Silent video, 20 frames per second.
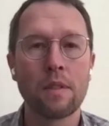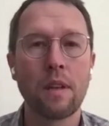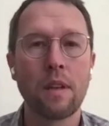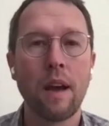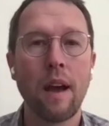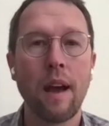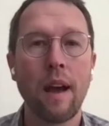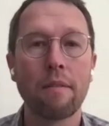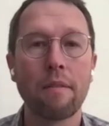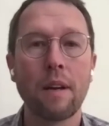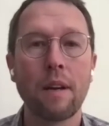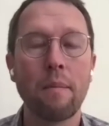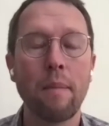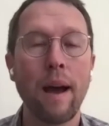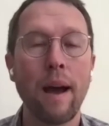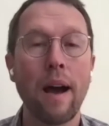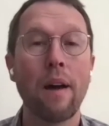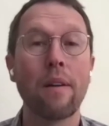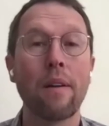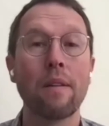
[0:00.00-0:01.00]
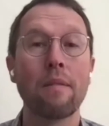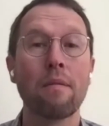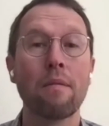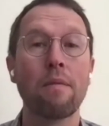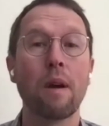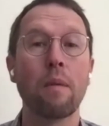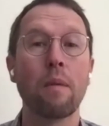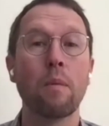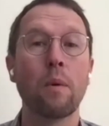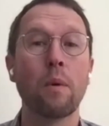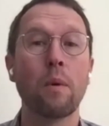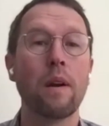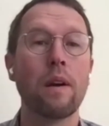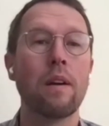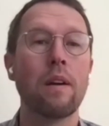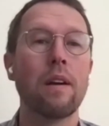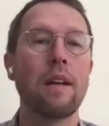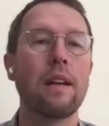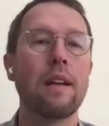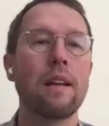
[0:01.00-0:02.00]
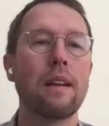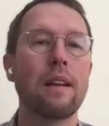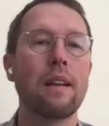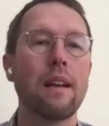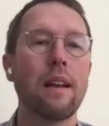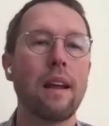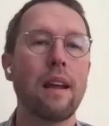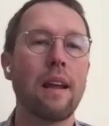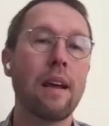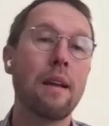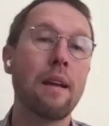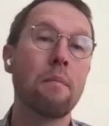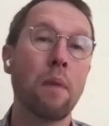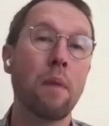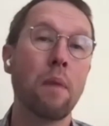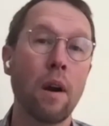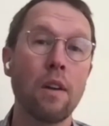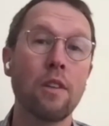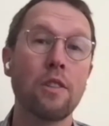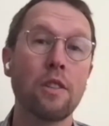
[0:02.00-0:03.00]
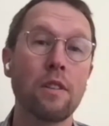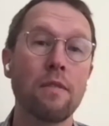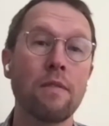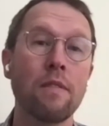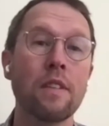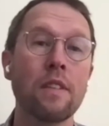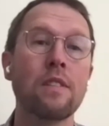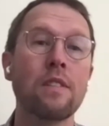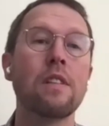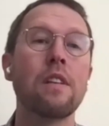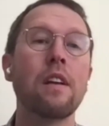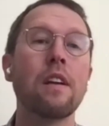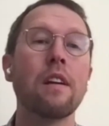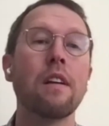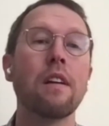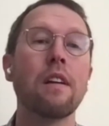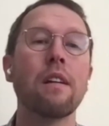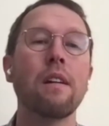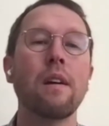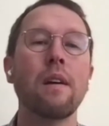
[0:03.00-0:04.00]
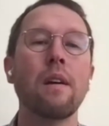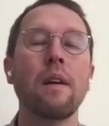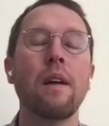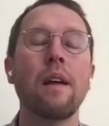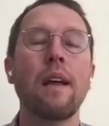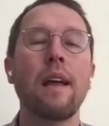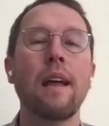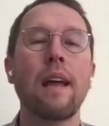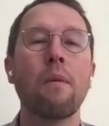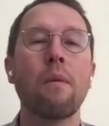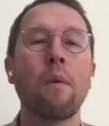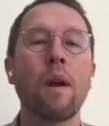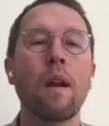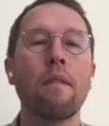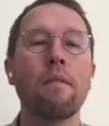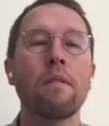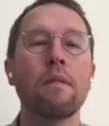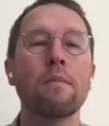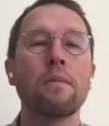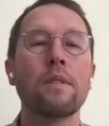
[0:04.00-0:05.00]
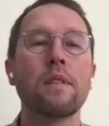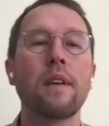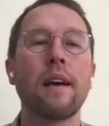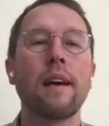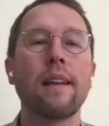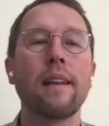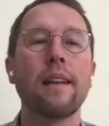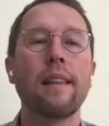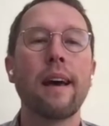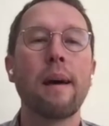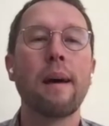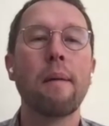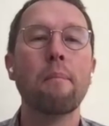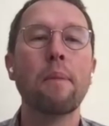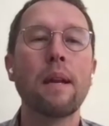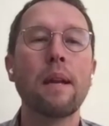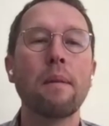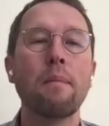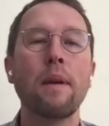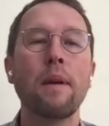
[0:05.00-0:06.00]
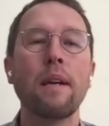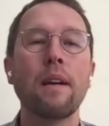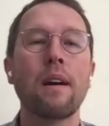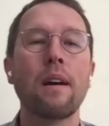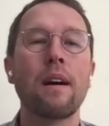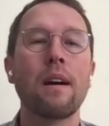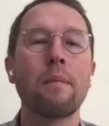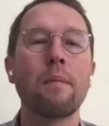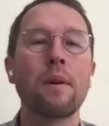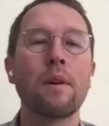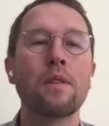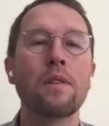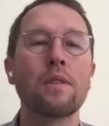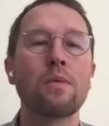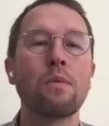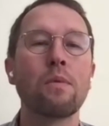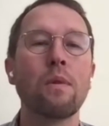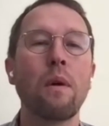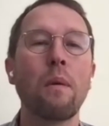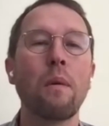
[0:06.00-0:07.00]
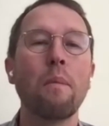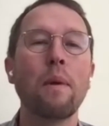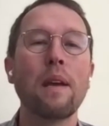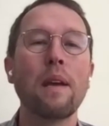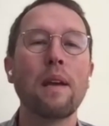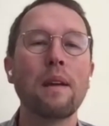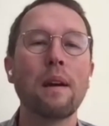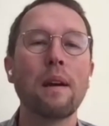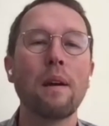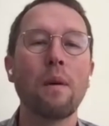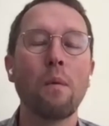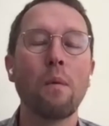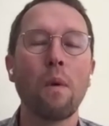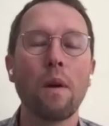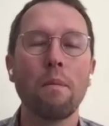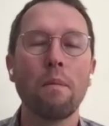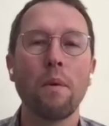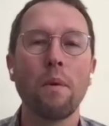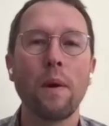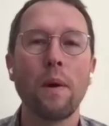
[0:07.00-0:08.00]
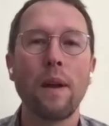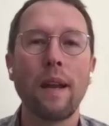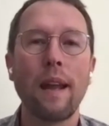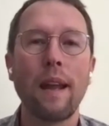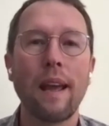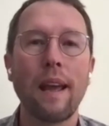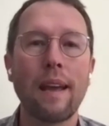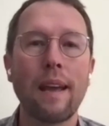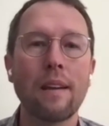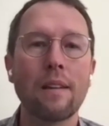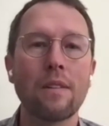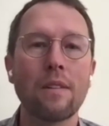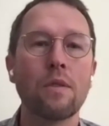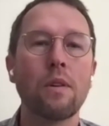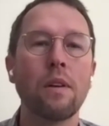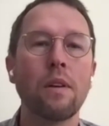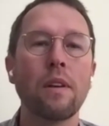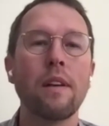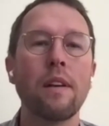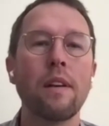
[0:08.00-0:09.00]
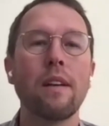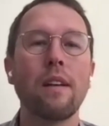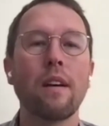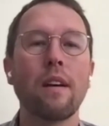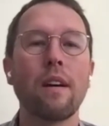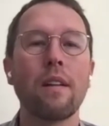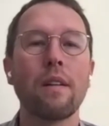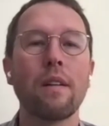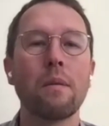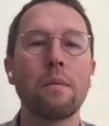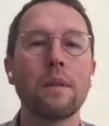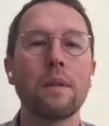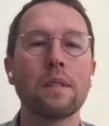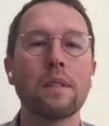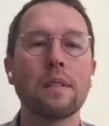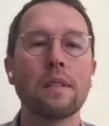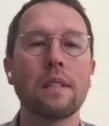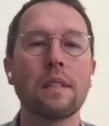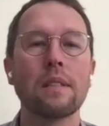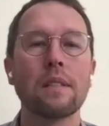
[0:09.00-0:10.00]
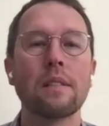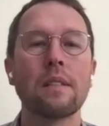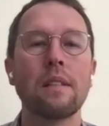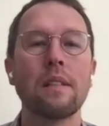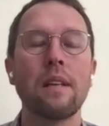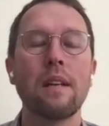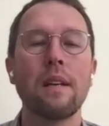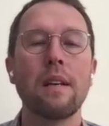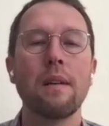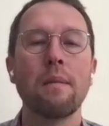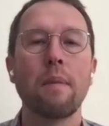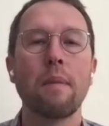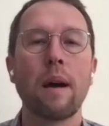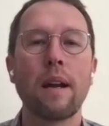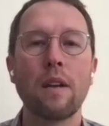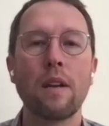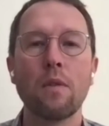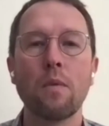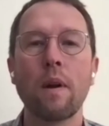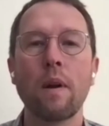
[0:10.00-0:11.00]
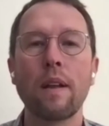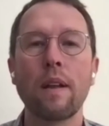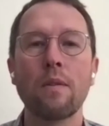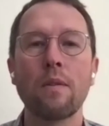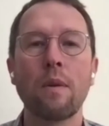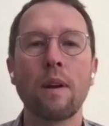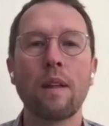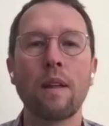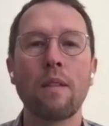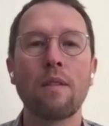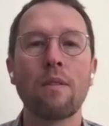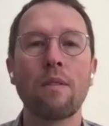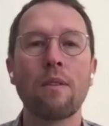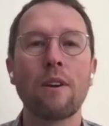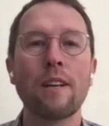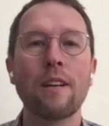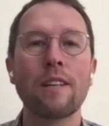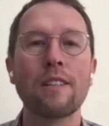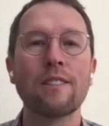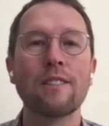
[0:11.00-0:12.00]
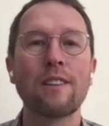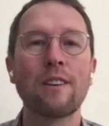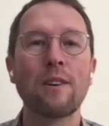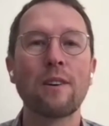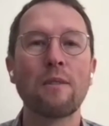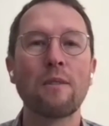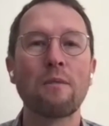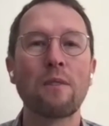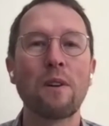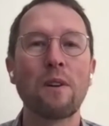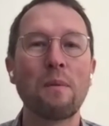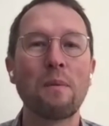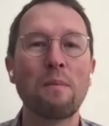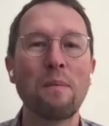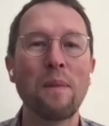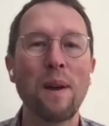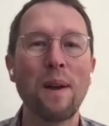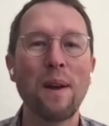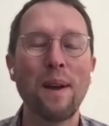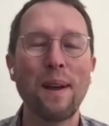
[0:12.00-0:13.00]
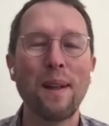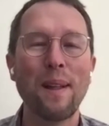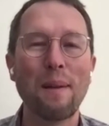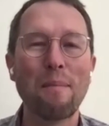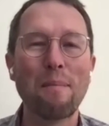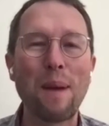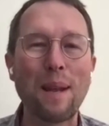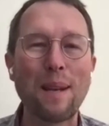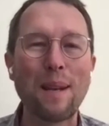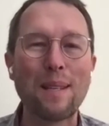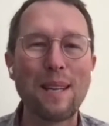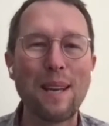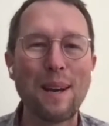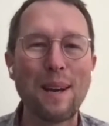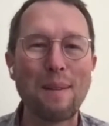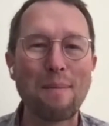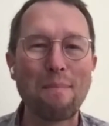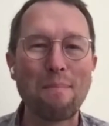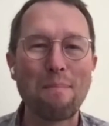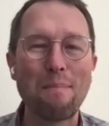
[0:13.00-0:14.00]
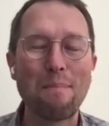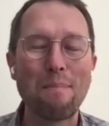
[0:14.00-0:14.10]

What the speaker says: that have come out in February and March of this year. And one of them said that B2B commerce will be a $1.8 trillion business by 2023. So from a Pentium